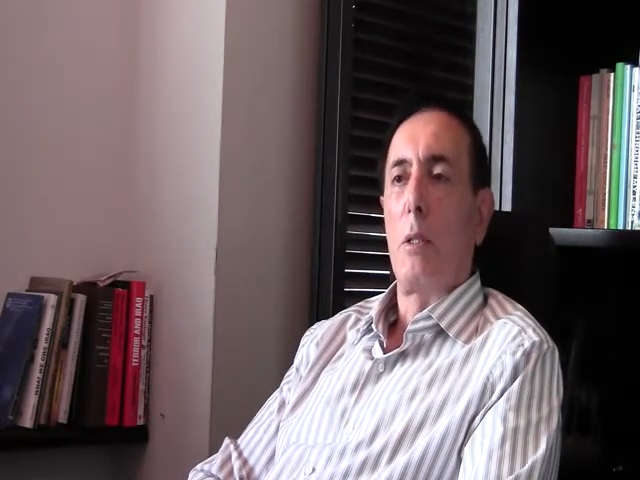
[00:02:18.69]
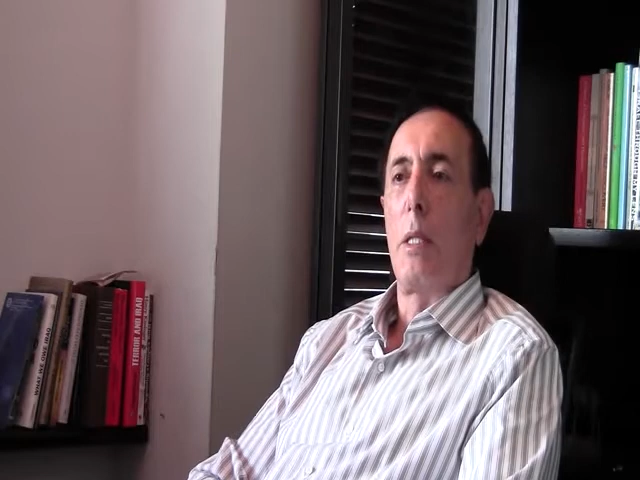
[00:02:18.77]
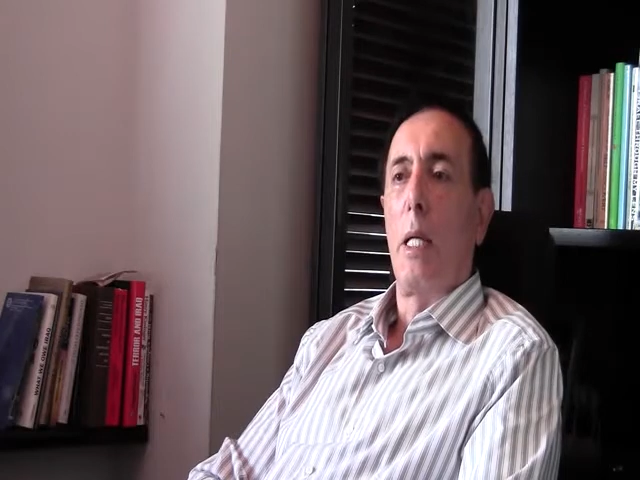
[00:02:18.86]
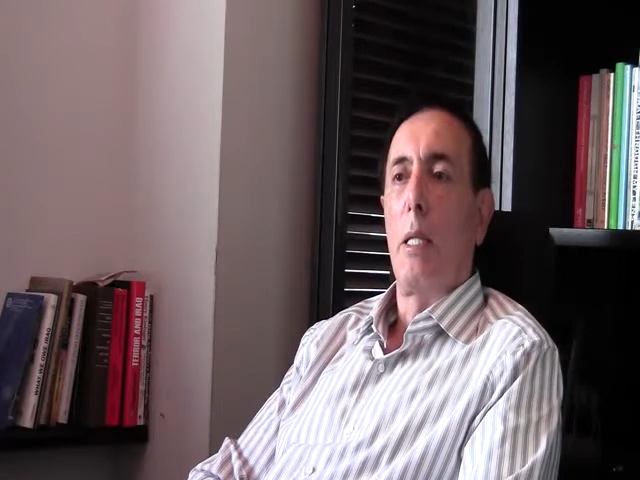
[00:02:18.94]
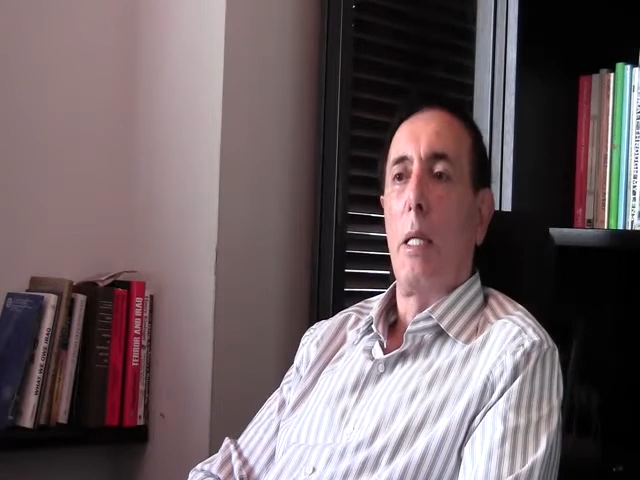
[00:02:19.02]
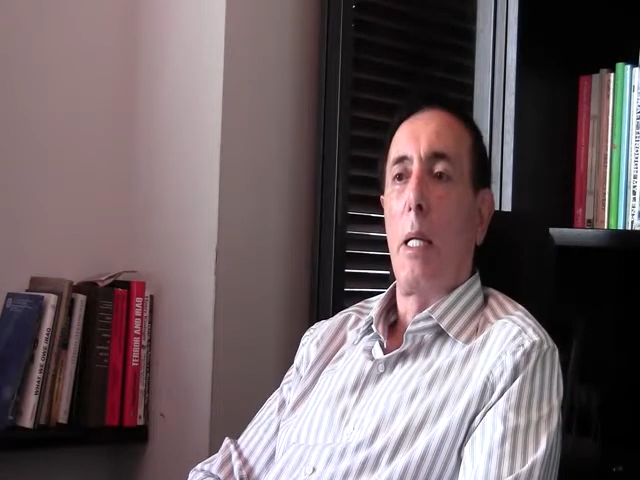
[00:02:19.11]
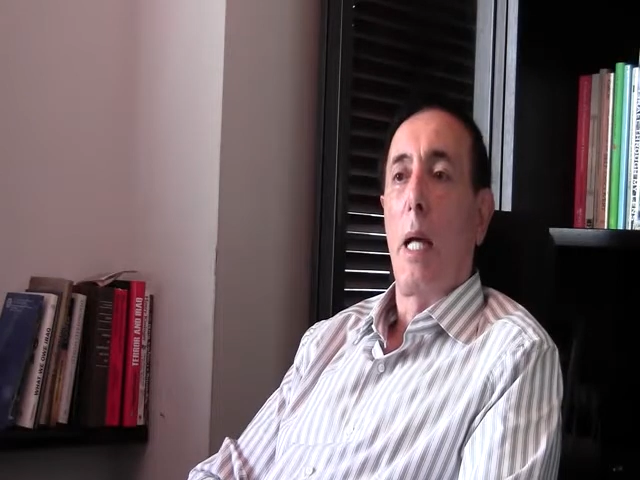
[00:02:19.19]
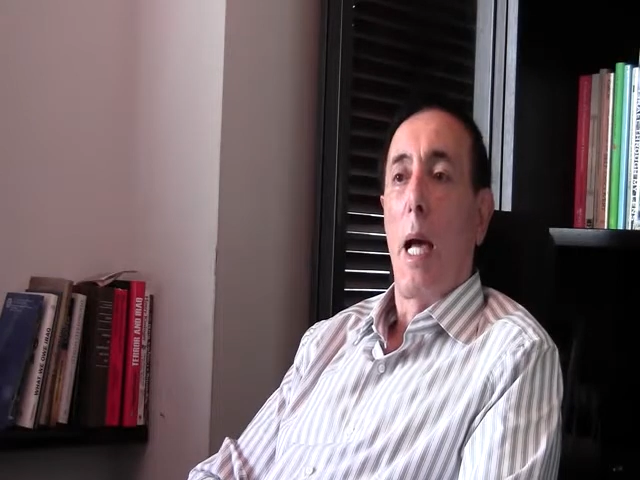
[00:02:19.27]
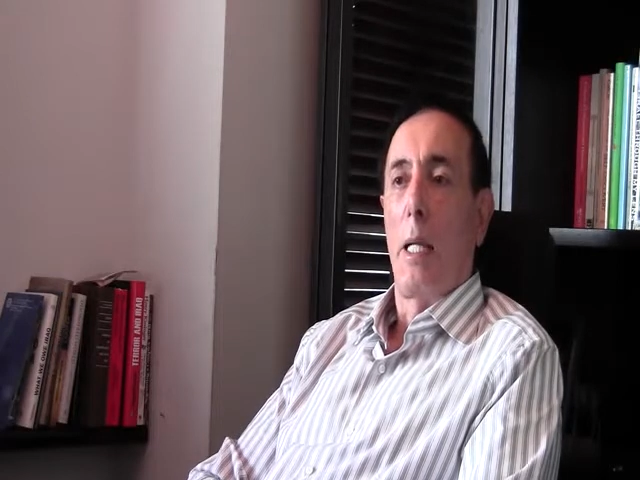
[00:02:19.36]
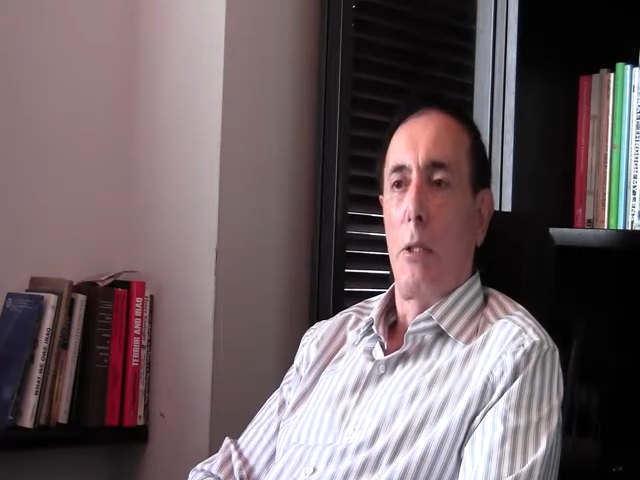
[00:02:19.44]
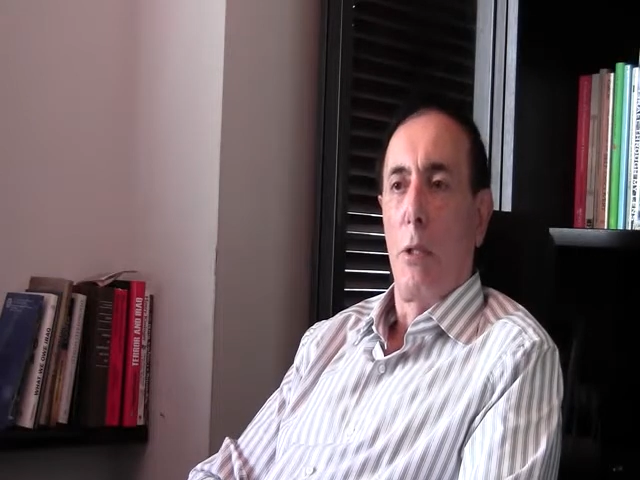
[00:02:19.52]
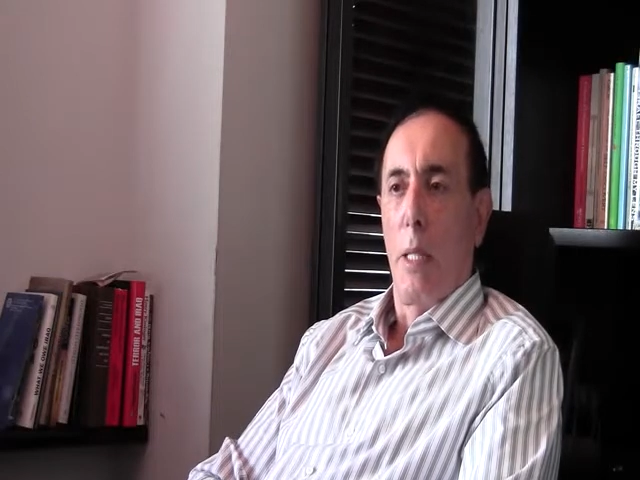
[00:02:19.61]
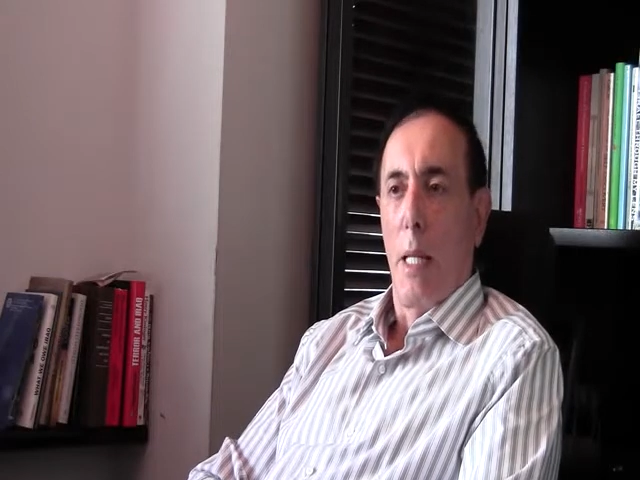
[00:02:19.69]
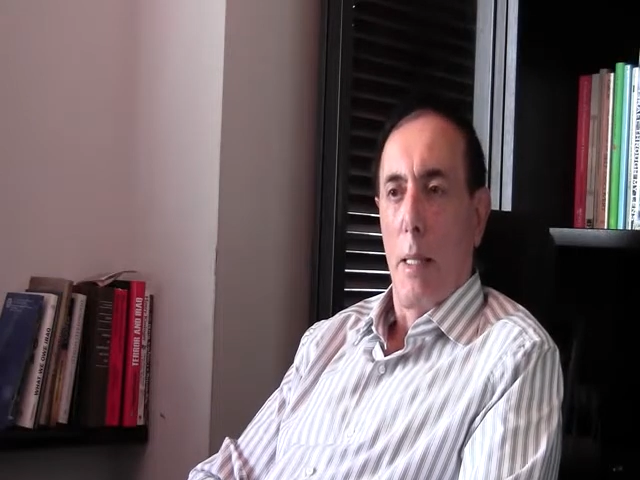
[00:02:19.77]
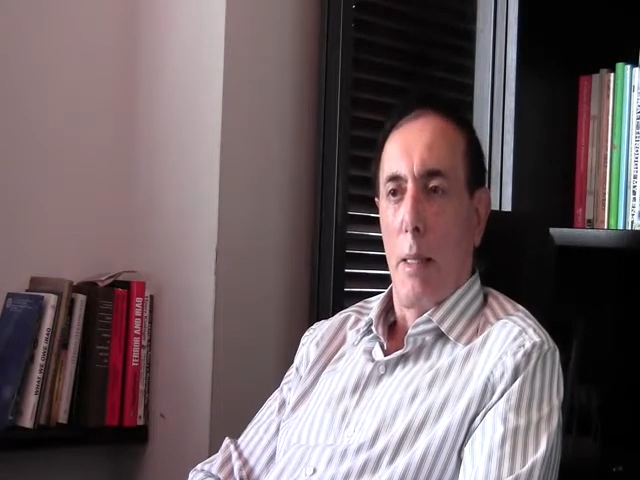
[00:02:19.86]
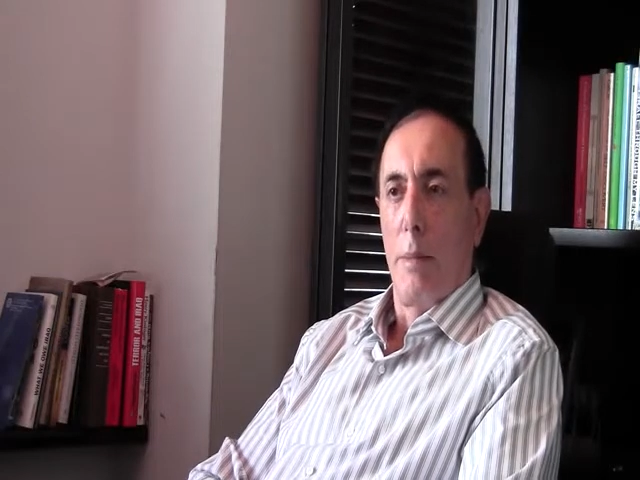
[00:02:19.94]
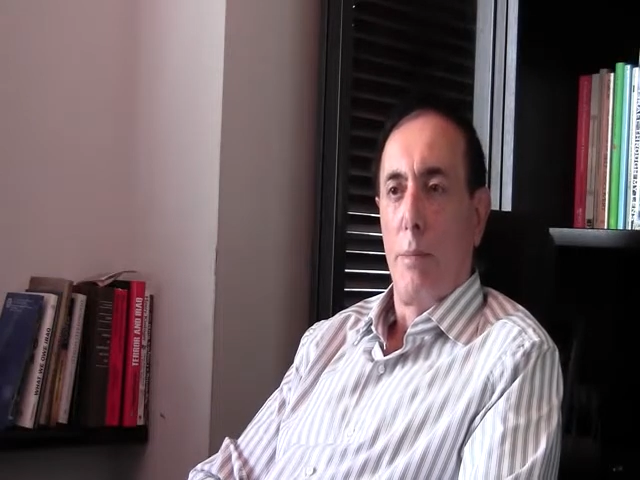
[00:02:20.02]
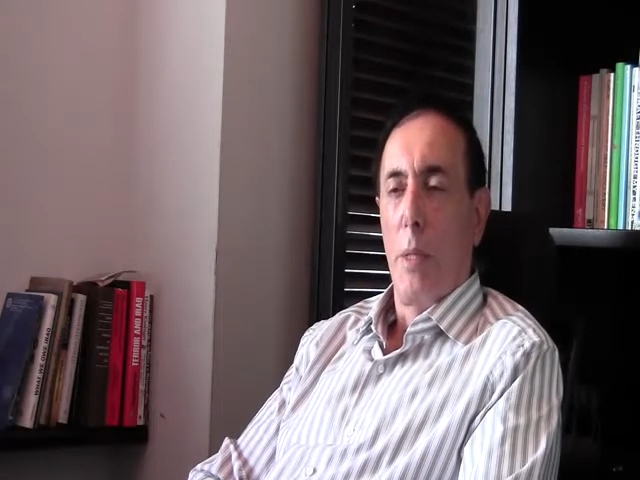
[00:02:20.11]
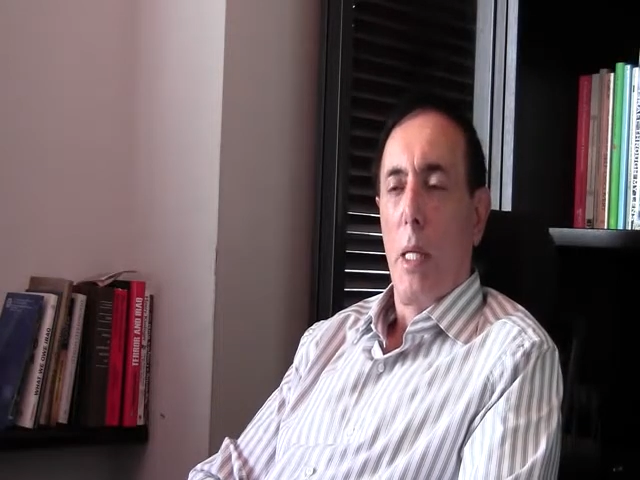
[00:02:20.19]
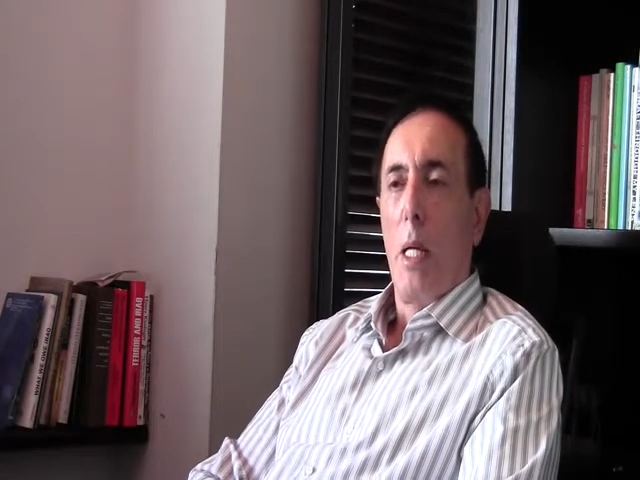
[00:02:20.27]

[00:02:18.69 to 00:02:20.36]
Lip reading: to get their act together,